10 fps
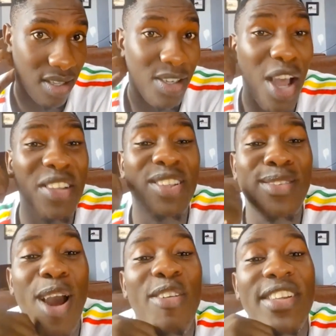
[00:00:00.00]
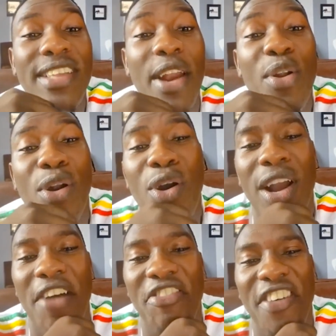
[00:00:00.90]
Those stories are no
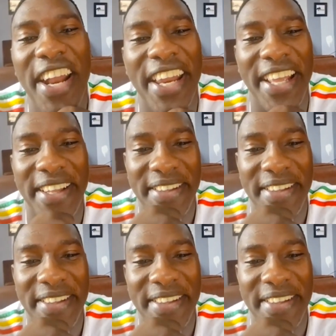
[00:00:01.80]
longer funny.